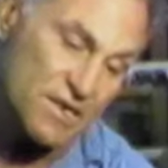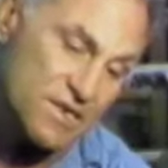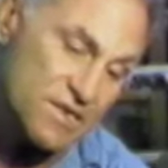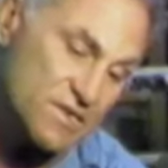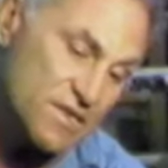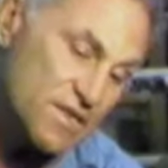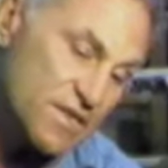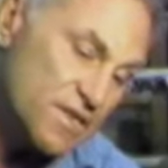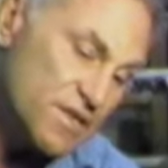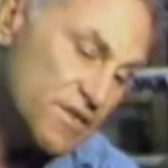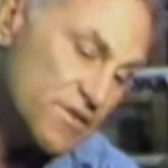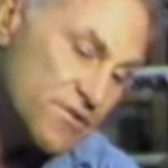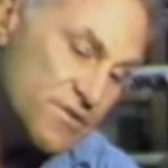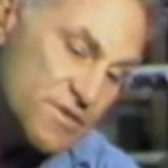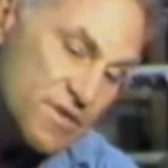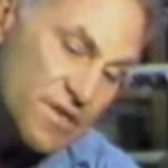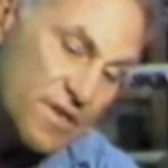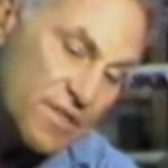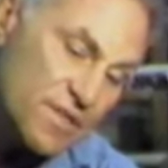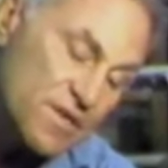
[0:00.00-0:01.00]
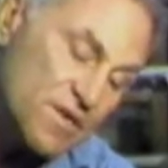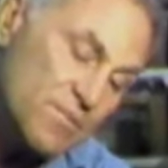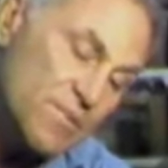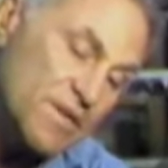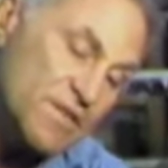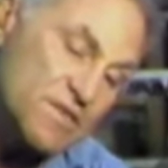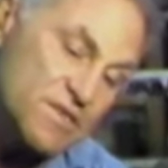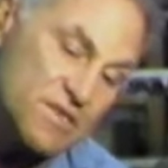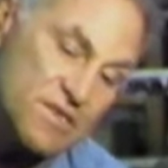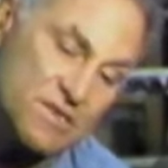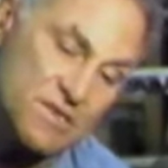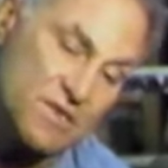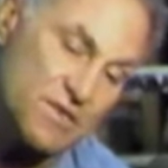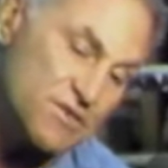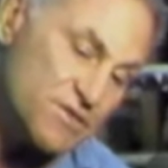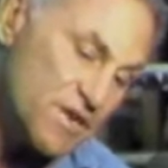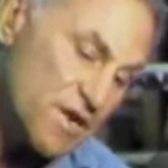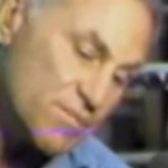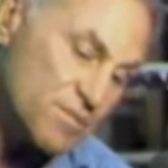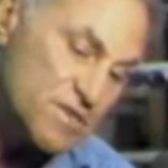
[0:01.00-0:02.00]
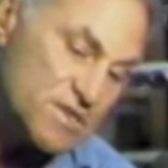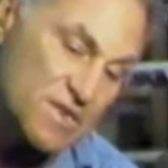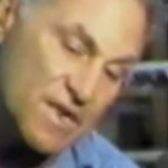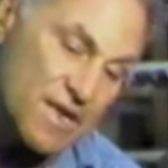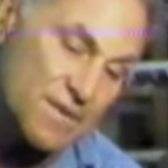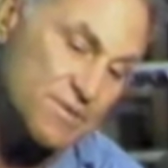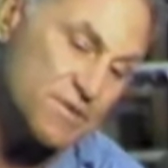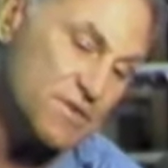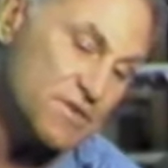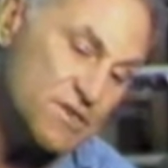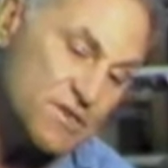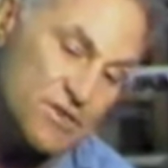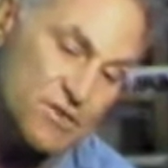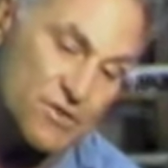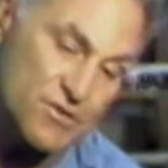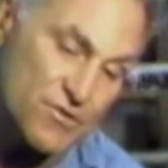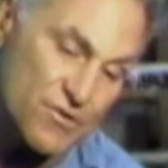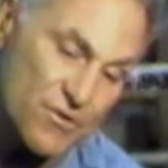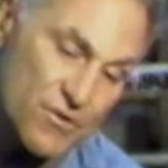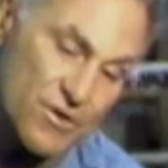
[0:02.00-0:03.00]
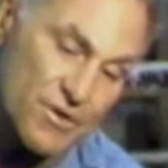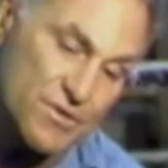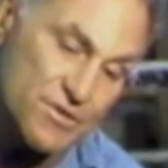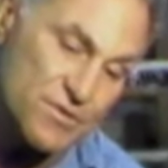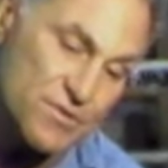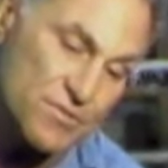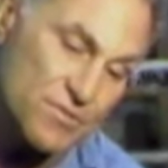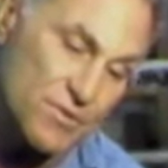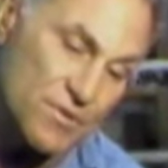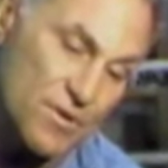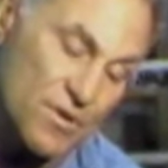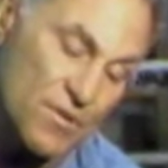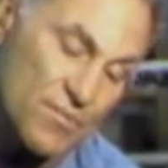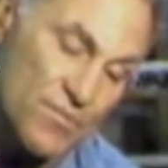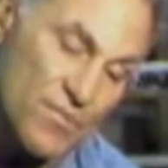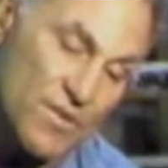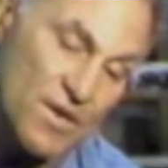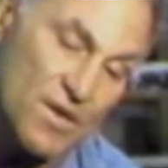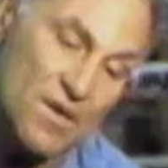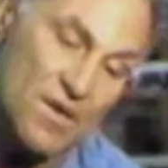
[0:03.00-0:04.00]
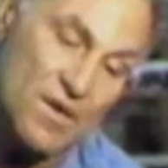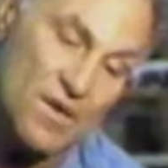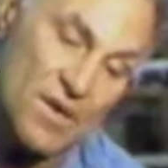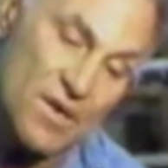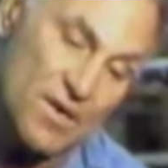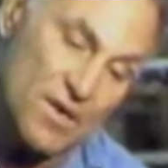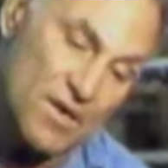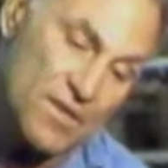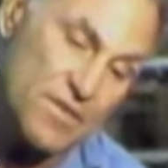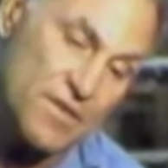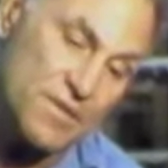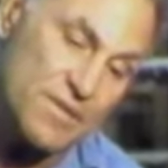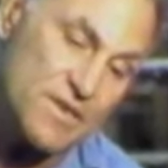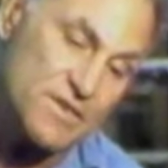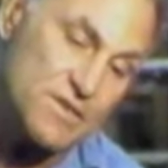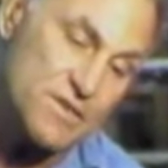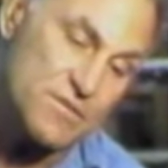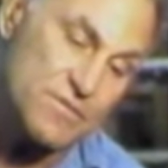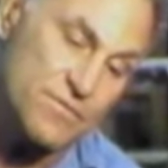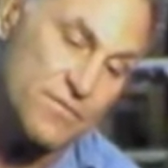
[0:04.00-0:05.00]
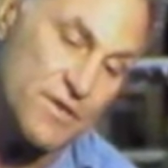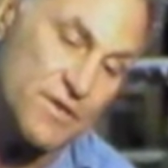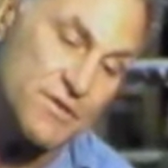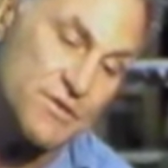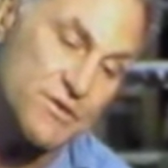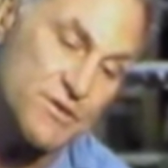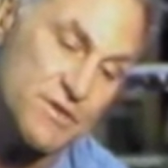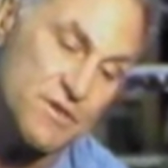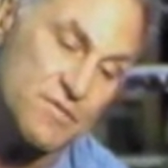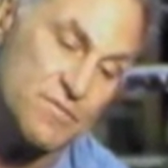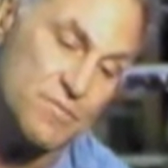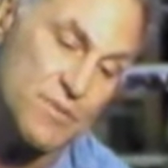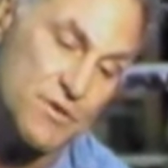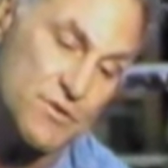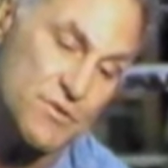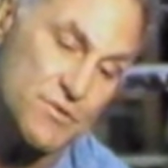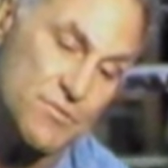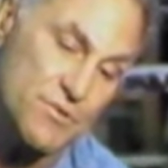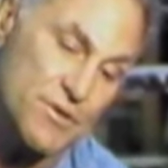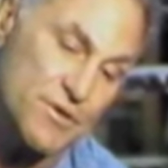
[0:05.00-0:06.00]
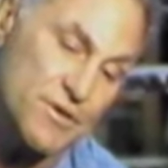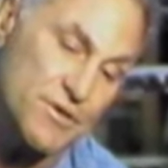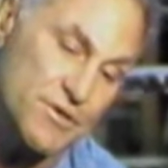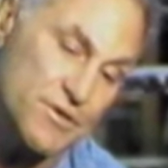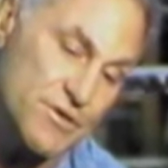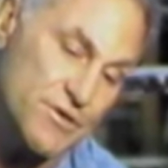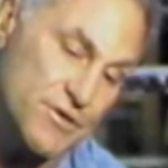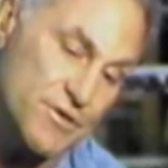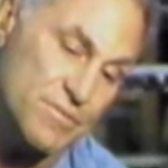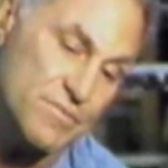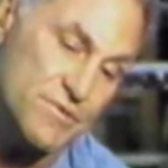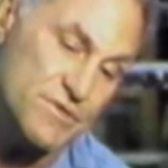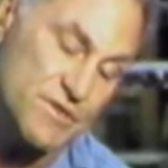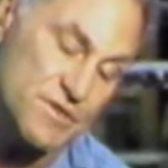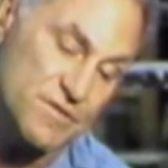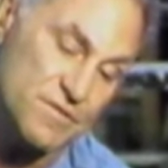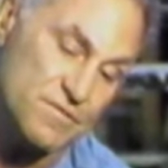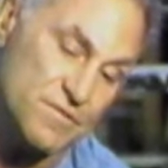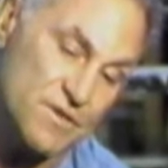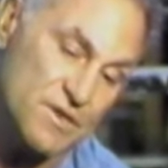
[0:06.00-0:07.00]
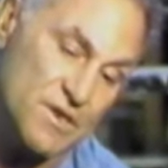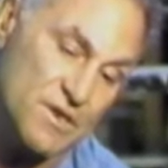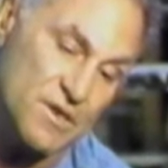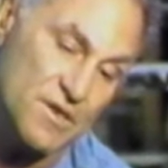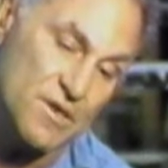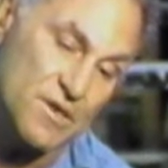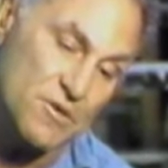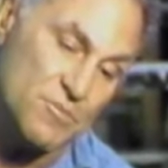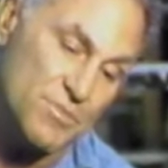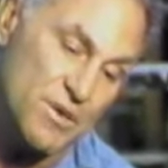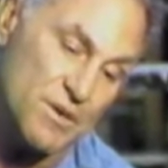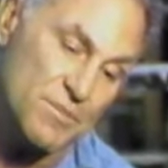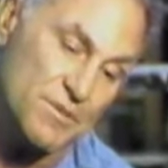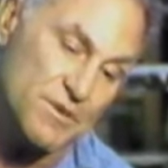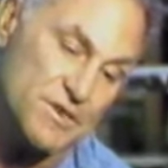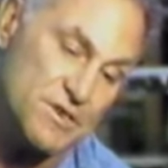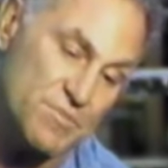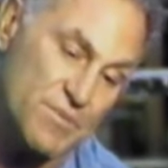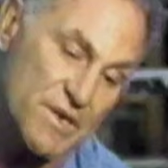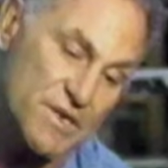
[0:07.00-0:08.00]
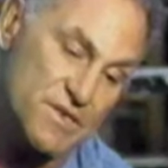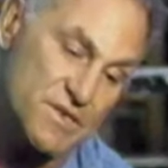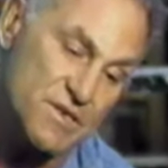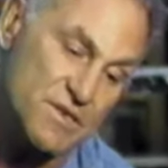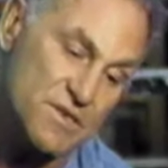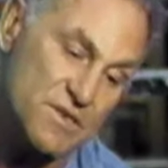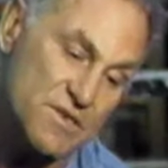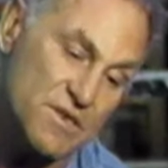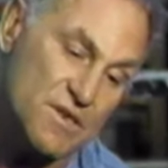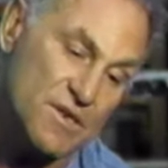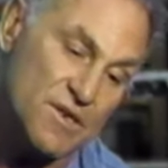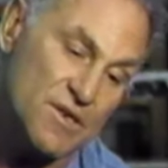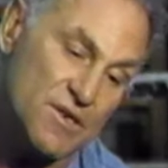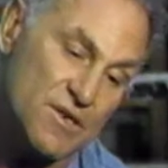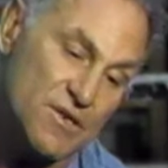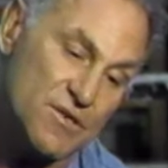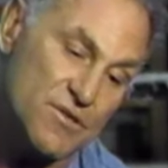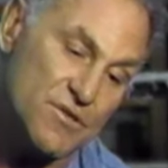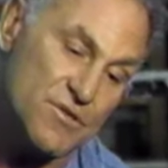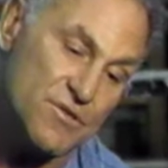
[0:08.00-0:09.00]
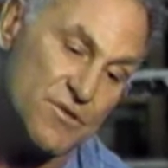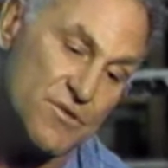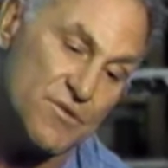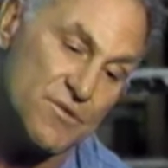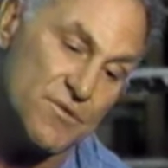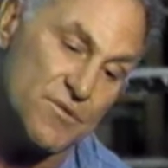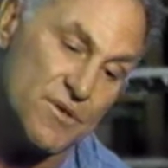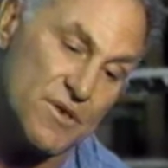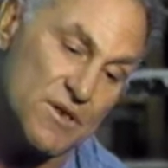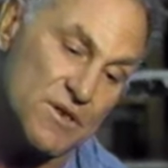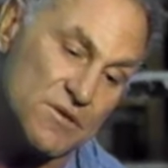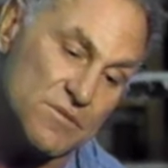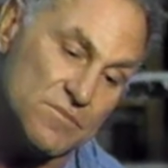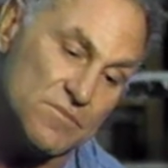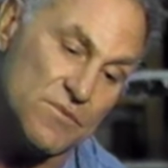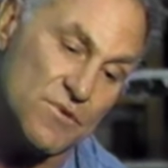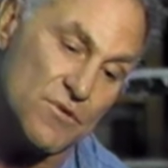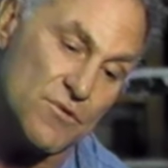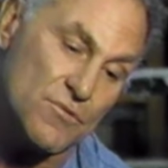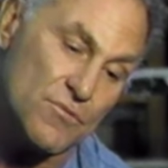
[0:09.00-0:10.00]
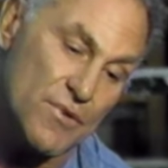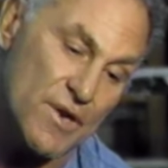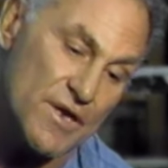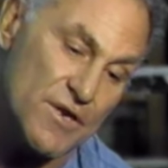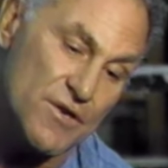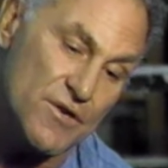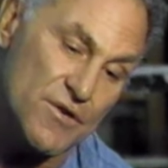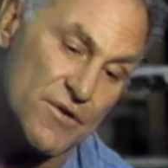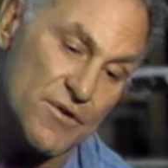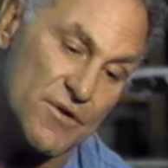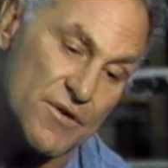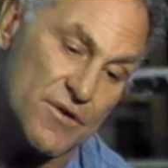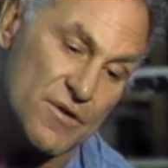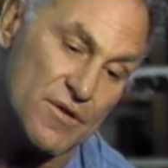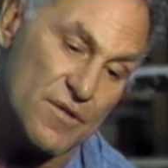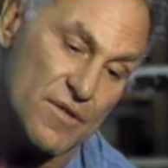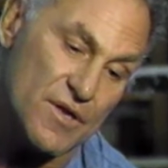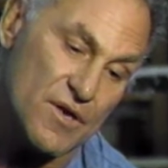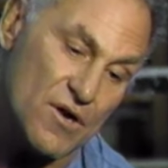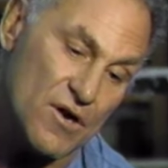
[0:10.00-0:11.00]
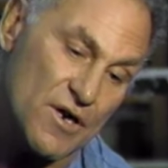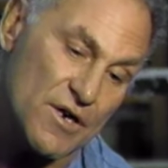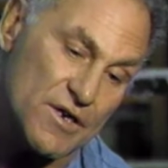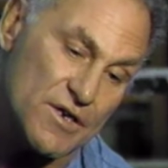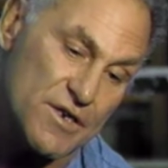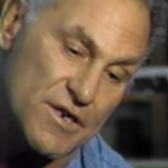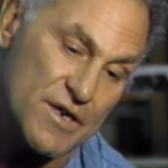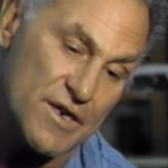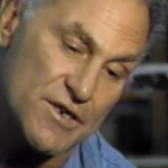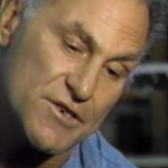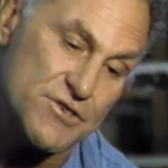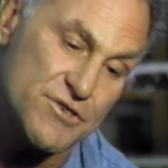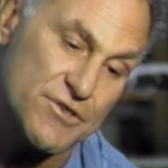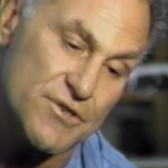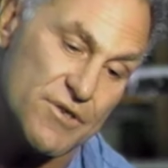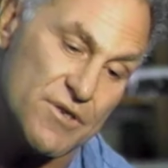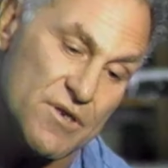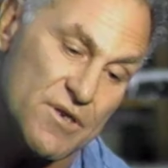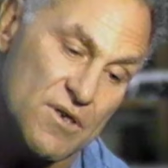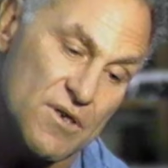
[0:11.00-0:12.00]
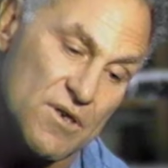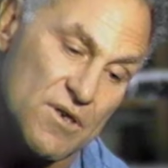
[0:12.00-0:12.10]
he said the interesting thing about the Sistine Chapel is it actually destroys the wall. And I think that's the function of most work in terms of uh, public spaces, to um, render the architecture